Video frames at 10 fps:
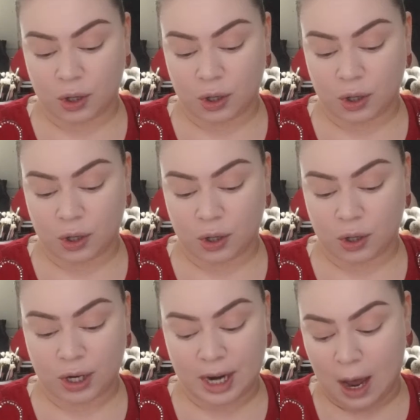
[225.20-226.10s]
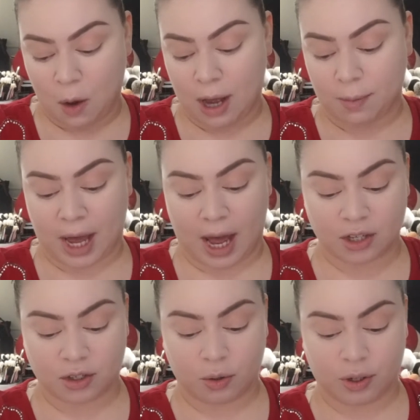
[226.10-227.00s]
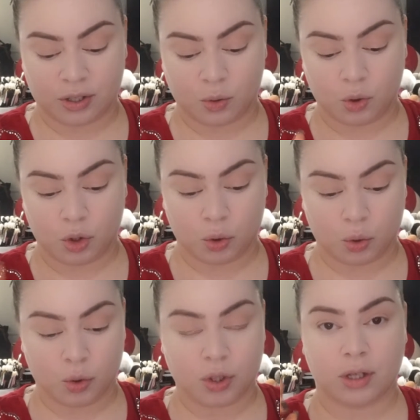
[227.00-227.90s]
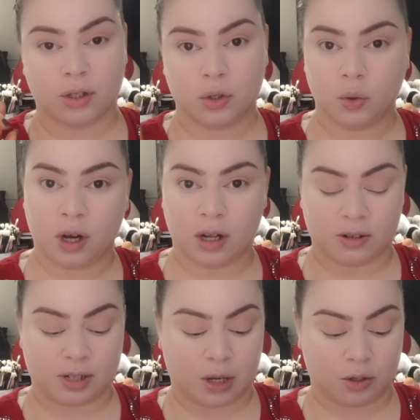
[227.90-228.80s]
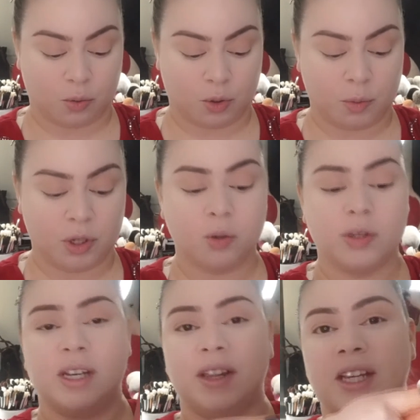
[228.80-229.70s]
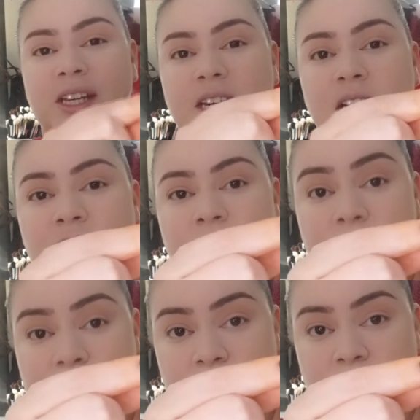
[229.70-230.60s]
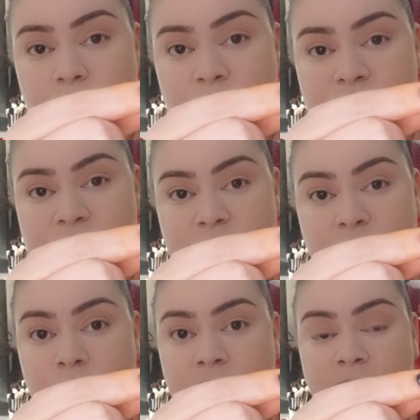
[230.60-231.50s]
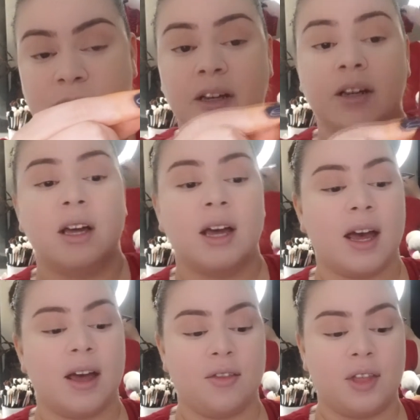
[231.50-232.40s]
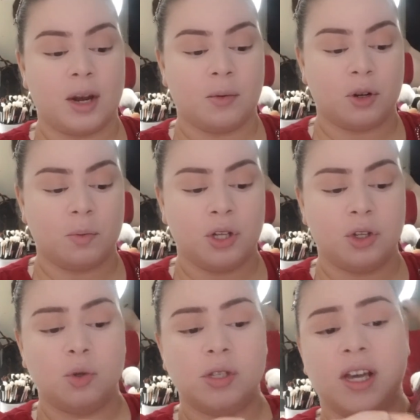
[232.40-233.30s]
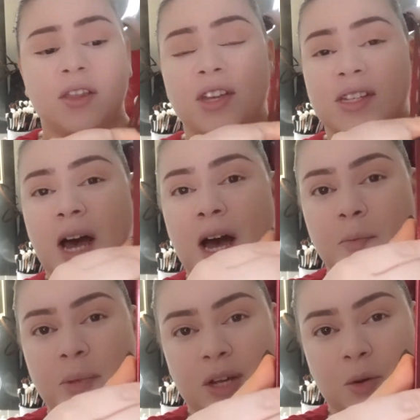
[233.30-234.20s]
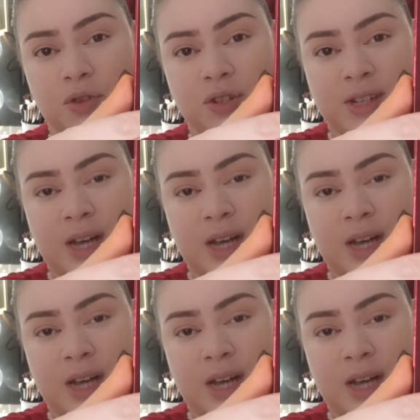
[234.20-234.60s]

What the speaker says: Okay, so now I'm actually going to use two colors now. So I'm going to be using this color, which is Señorita, and then I'm going to be using this hot pink, which is